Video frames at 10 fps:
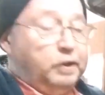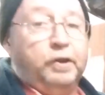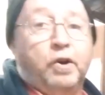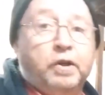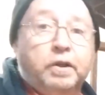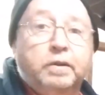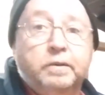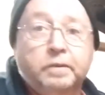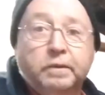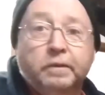lock
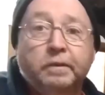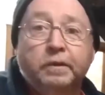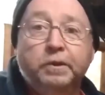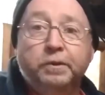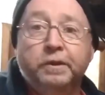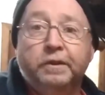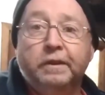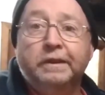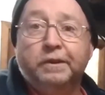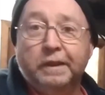unit
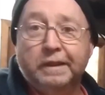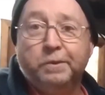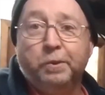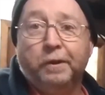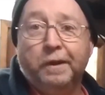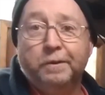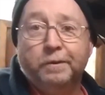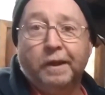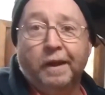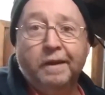is working
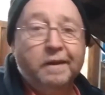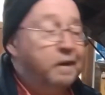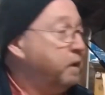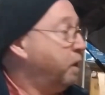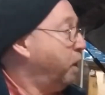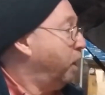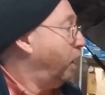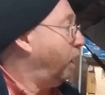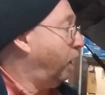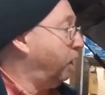okay.
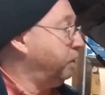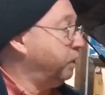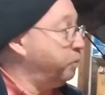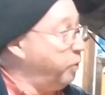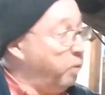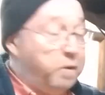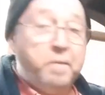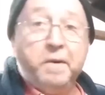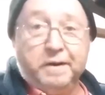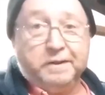And the
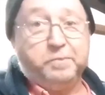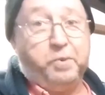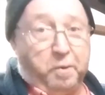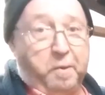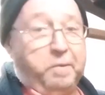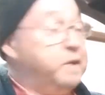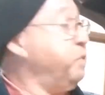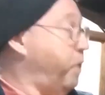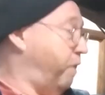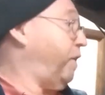problem is probably
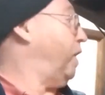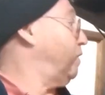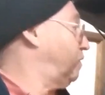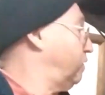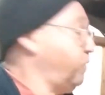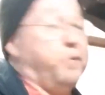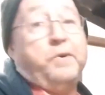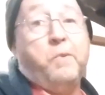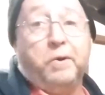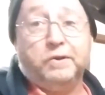where I
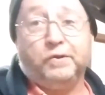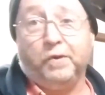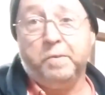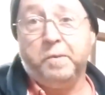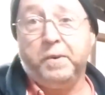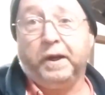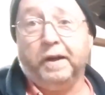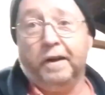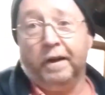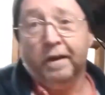thought it was from the
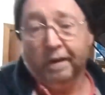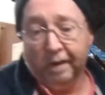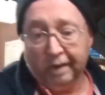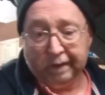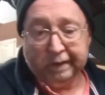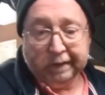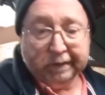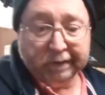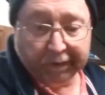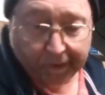beginning.
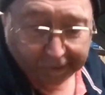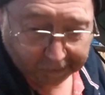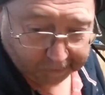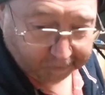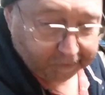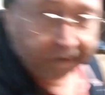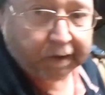So